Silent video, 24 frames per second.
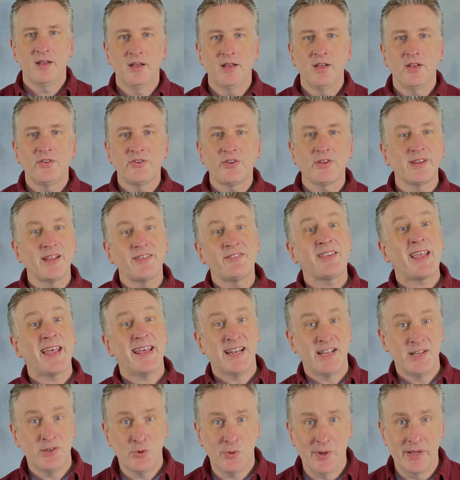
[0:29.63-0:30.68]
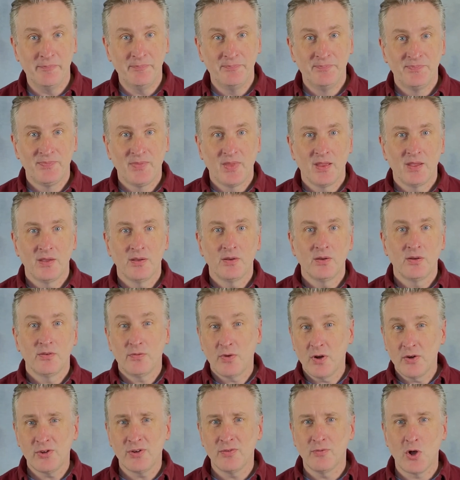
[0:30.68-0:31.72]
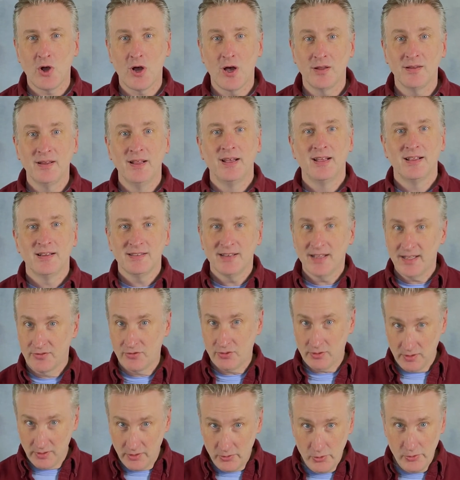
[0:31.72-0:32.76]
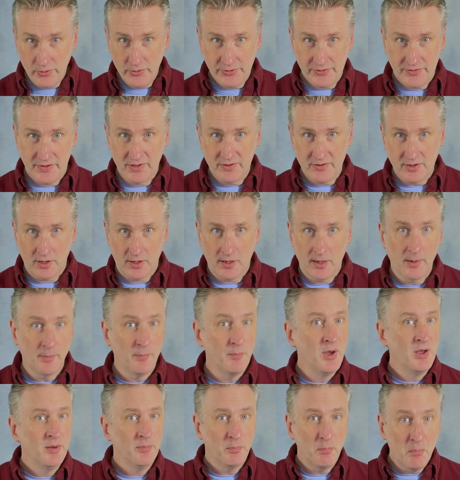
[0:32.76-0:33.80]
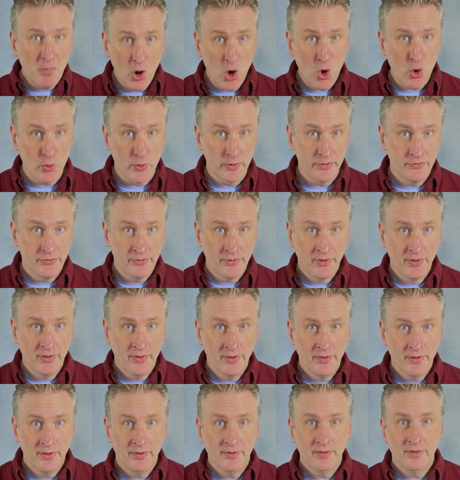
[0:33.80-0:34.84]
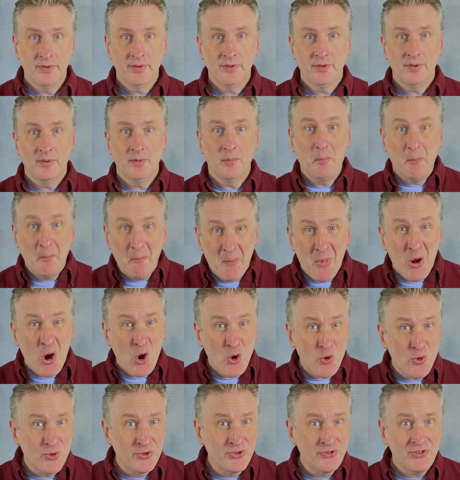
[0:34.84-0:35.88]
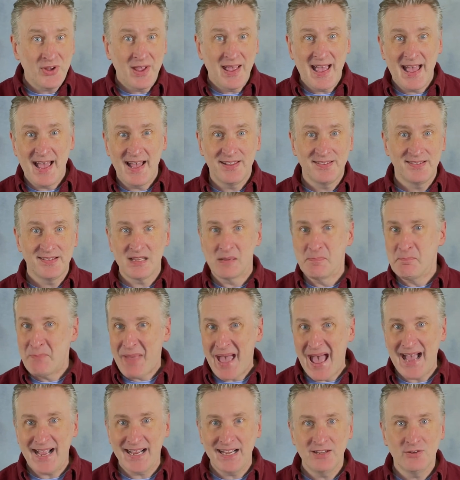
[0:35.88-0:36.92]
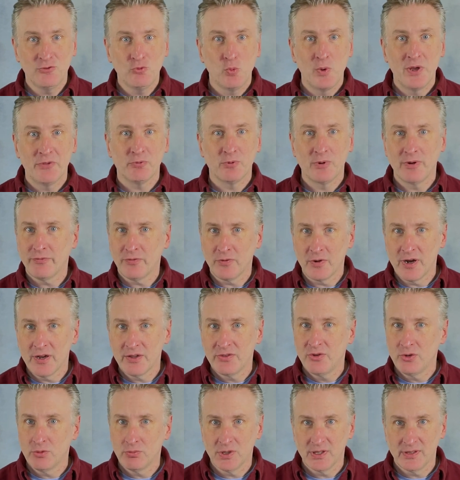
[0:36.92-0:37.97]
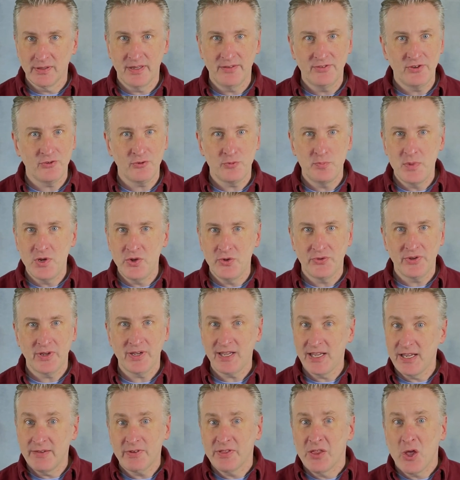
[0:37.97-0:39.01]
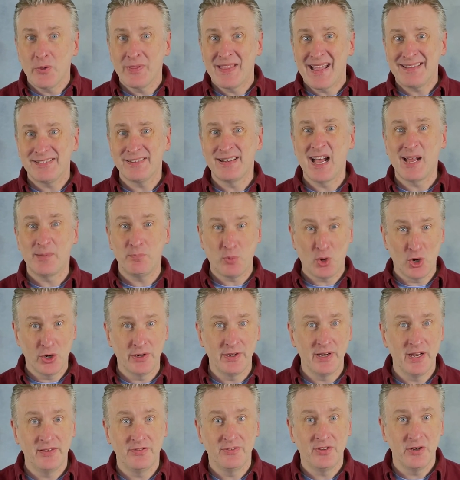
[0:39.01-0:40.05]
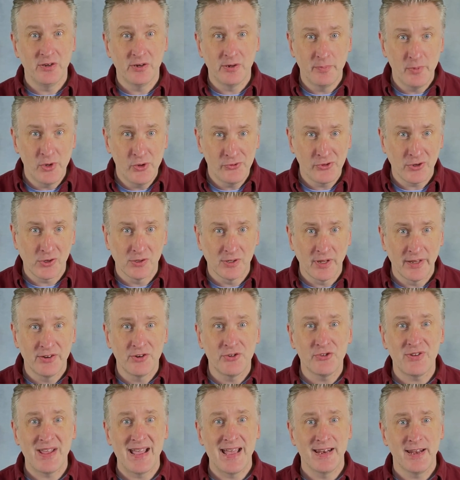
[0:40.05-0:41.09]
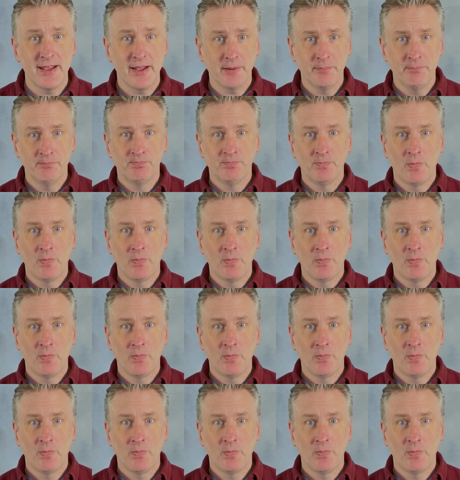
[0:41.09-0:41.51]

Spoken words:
So let's get into it. First of all, let's lose the term modes. Modes has some baggage with referring to religious music, even though that's not pertinent to your musical understanding.